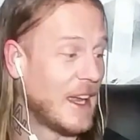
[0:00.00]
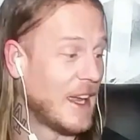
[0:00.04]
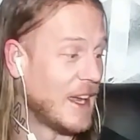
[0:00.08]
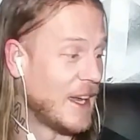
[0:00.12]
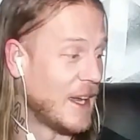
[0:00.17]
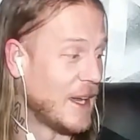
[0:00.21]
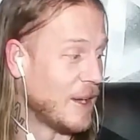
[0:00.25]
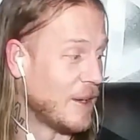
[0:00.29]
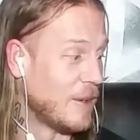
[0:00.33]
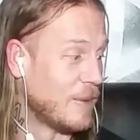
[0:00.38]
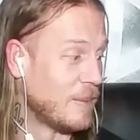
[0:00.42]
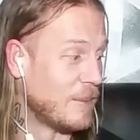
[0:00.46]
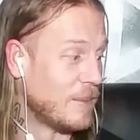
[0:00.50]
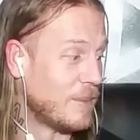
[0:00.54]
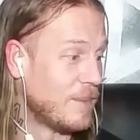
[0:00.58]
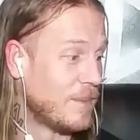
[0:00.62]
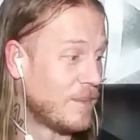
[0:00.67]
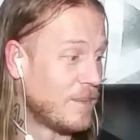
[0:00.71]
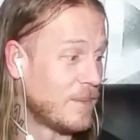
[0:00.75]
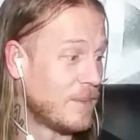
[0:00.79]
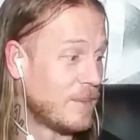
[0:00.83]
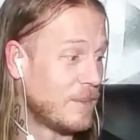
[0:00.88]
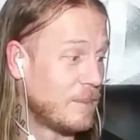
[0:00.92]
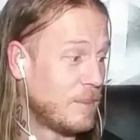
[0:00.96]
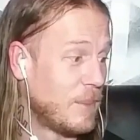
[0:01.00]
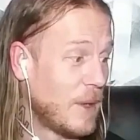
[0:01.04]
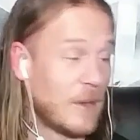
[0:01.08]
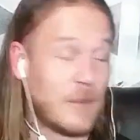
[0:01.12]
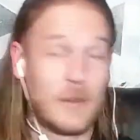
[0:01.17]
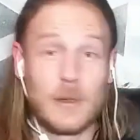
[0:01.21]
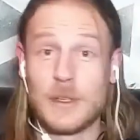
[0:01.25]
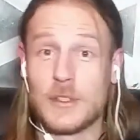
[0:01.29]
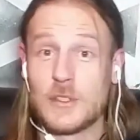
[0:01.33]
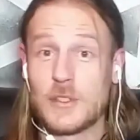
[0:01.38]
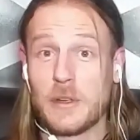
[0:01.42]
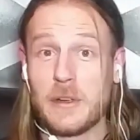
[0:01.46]
Um,
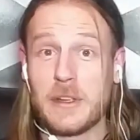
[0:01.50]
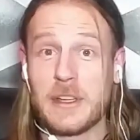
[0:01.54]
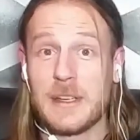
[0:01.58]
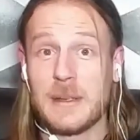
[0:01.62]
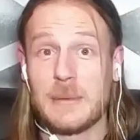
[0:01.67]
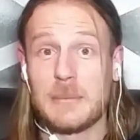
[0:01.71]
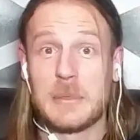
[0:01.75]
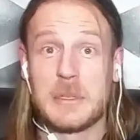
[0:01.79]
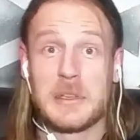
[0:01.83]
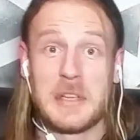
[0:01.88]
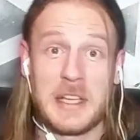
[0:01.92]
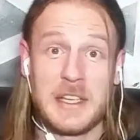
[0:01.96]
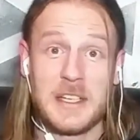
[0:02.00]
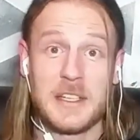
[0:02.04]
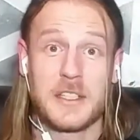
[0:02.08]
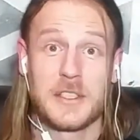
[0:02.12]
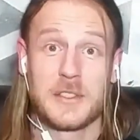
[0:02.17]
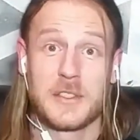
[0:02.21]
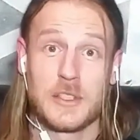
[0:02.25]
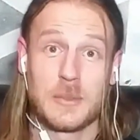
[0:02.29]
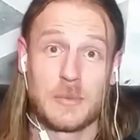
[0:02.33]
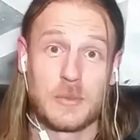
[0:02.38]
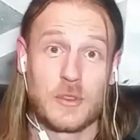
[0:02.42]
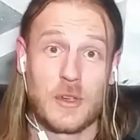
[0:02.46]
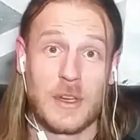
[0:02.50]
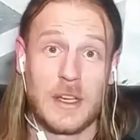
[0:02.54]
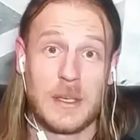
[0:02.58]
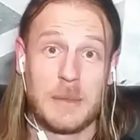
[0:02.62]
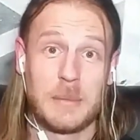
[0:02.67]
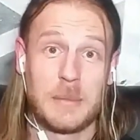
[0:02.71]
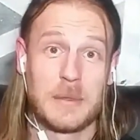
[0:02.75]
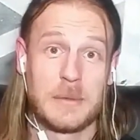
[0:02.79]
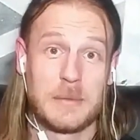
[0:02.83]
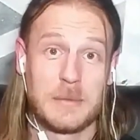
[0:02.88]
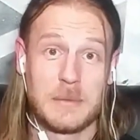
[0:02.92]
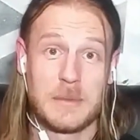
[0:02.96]
but if you enjoy it, like,
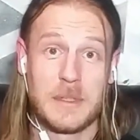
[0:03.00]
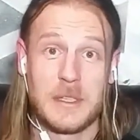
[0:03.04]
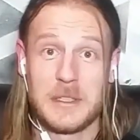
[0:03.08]
subscribe,